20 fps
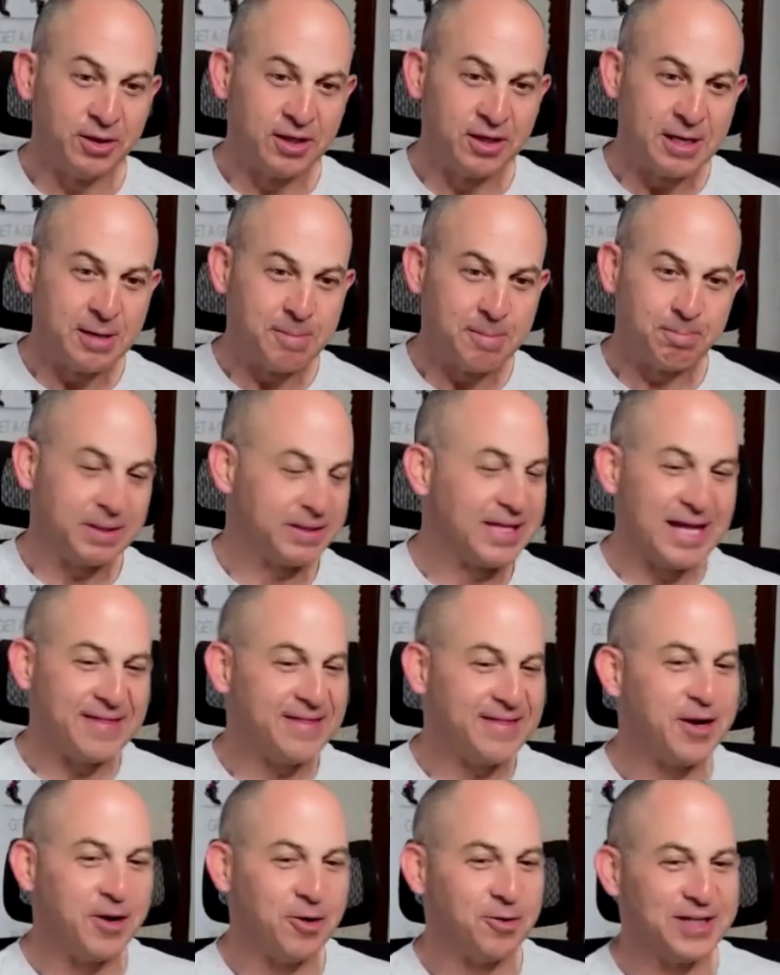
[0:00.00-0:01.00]
but then
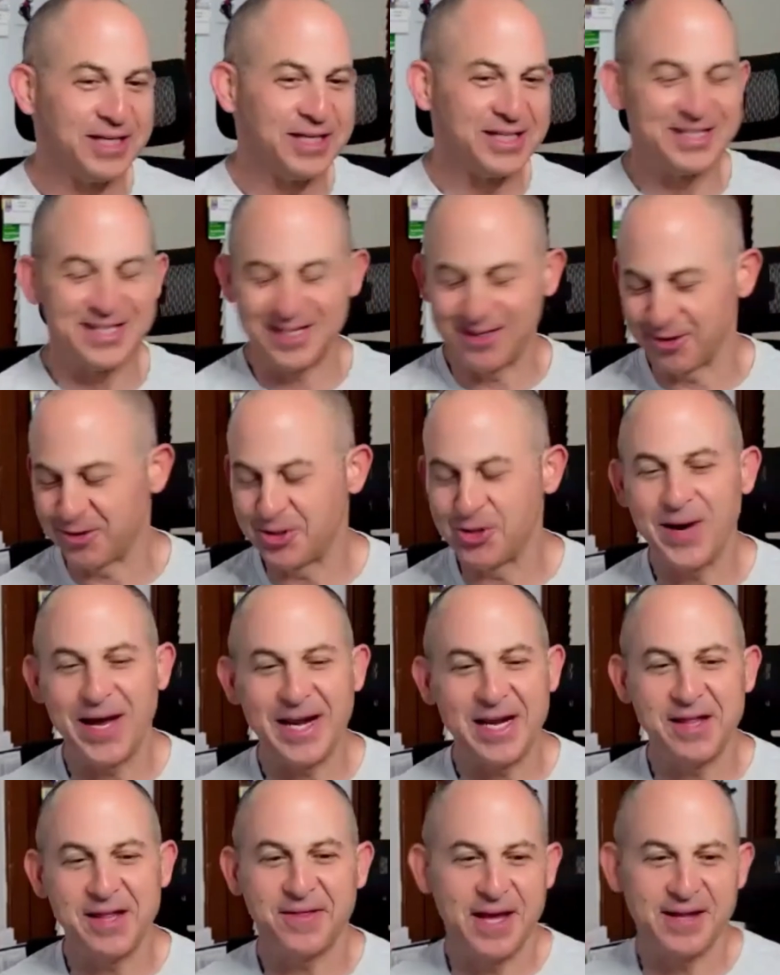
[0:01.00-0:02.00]
they don't listen or do
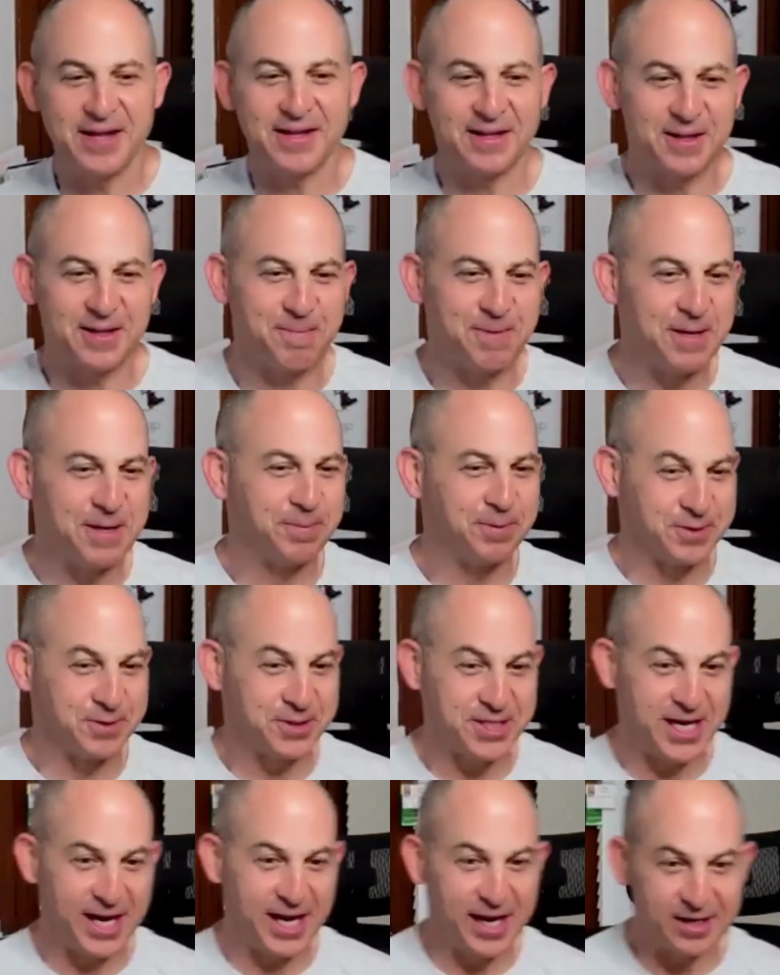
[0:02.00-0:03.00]
anything that the people
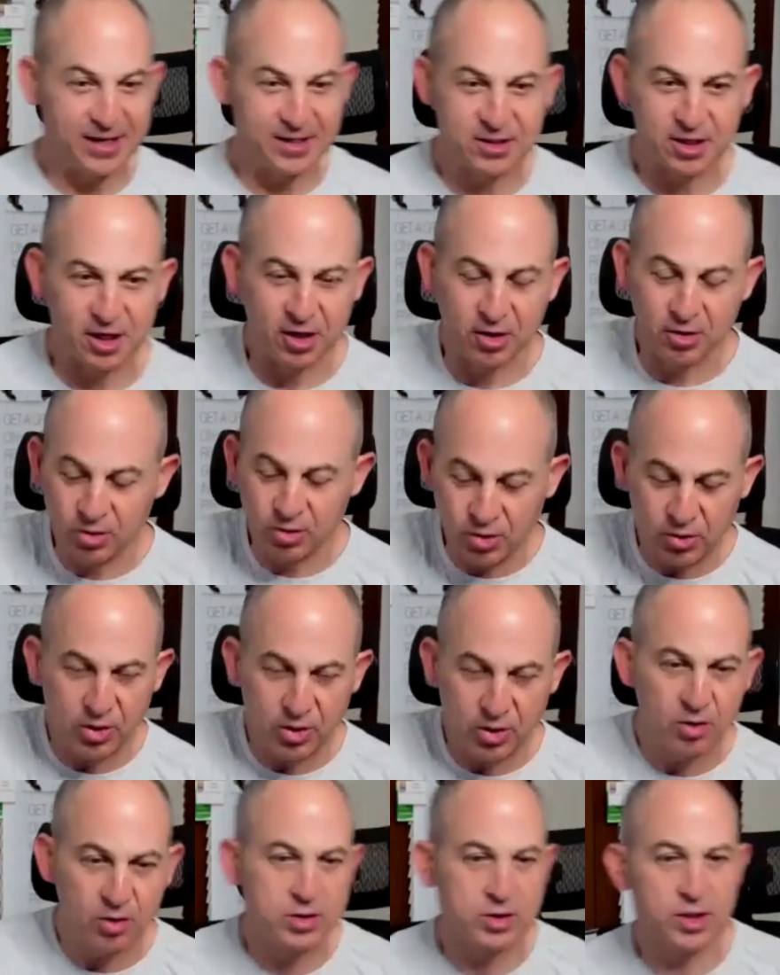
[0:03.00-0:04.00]
say. So
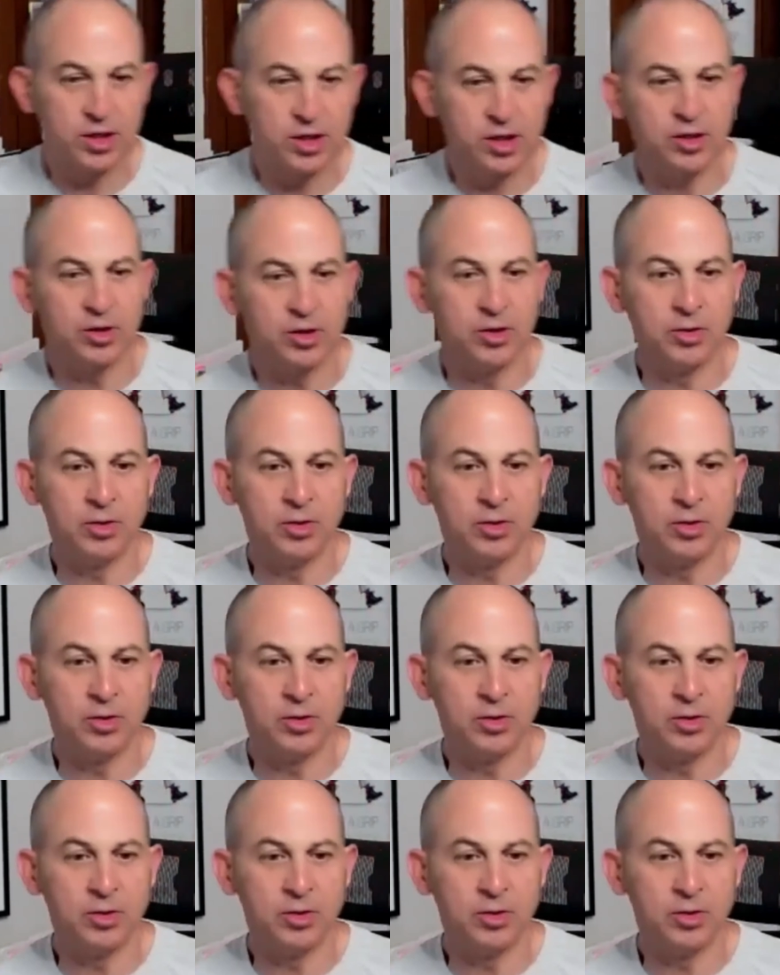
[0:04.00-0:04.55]
kudos to you.